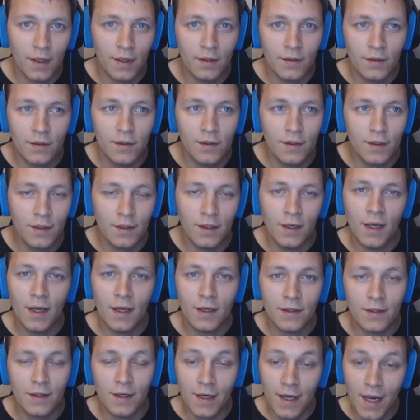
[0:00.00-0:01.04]
with Enter Genie, he
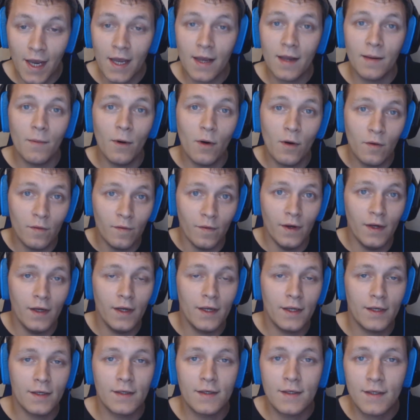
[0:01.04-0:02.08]
actually came
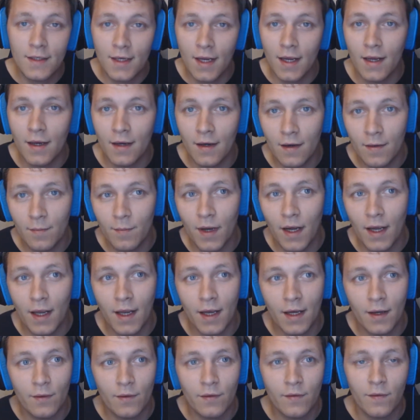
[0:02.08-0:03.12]
over and stayed at my
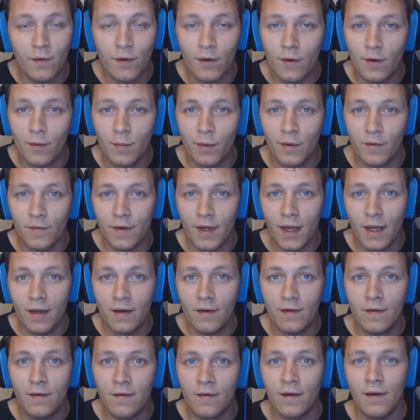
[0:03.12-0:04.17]
house for a couple of
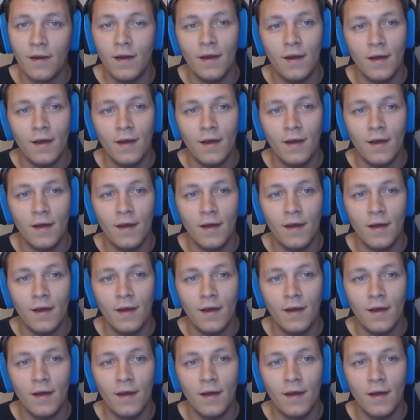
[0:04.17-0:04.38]
days.